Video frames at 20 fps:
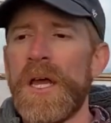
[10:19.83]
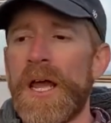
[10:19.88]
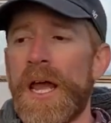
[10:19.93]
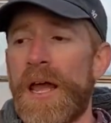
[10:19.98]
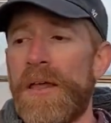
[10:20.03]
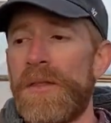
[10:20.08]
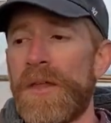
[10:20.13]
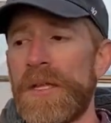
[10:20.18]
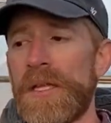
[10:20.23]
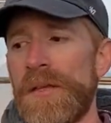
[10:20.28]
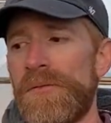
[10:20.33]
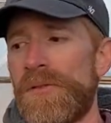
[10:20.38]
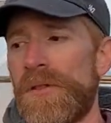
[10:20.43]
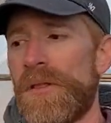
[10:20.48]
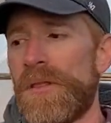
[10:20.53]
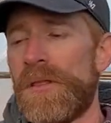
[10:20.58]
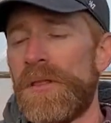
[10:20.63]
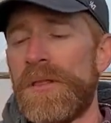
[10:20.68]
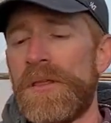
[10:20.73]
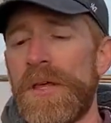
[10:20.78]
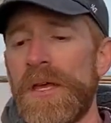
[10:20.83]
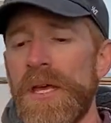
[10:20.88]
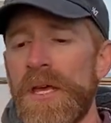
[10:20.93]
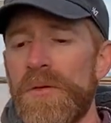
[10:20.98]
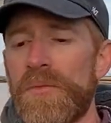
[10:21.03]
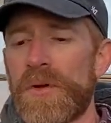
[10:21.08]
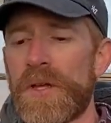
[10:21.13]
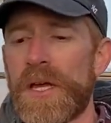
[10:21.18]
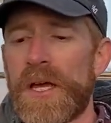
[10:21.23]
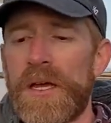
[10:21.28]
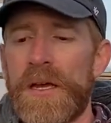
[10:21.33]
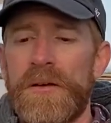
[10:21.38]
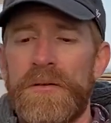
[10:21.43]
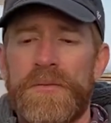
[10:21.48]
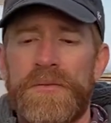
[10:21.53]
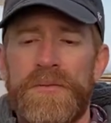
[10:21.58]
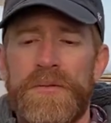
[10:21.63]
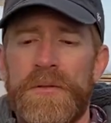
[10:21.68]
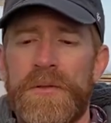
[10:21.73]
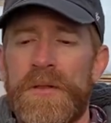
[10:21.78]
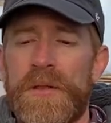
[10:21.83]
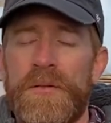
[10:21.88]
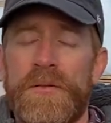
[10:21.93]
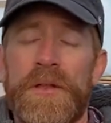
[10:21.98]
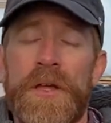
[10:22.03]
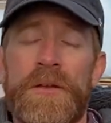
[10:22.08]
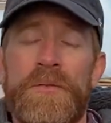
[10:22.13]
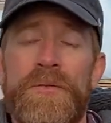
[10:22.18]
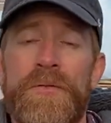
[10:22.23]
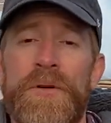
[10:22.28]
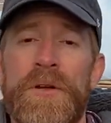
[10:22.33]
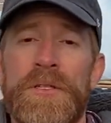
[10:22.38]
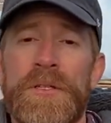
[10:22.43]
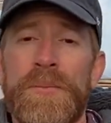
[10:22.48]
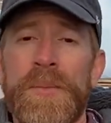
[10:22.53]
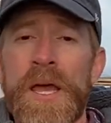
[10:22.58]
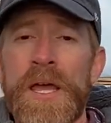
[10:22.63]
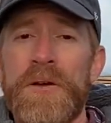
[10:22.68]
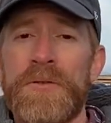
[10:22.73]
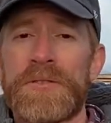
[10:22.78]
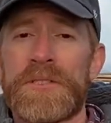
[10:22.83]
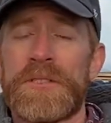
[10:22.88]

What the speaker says: and then even then we have, like for a tomato is a